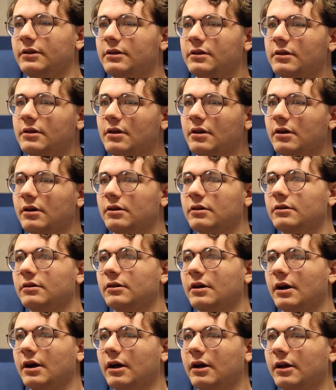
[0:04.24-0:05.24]

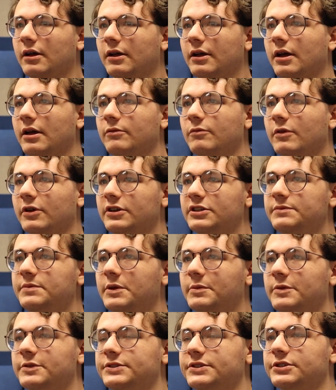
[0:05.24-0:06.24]
No, I wanted to be a
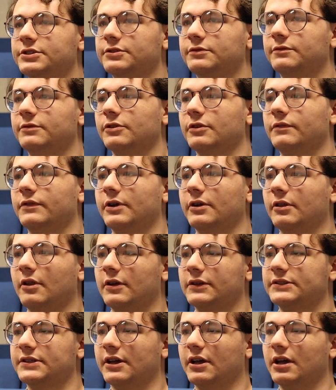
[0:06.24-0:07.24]
musician for a very
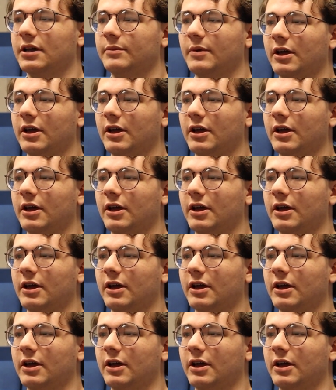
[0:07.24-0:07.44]
long time.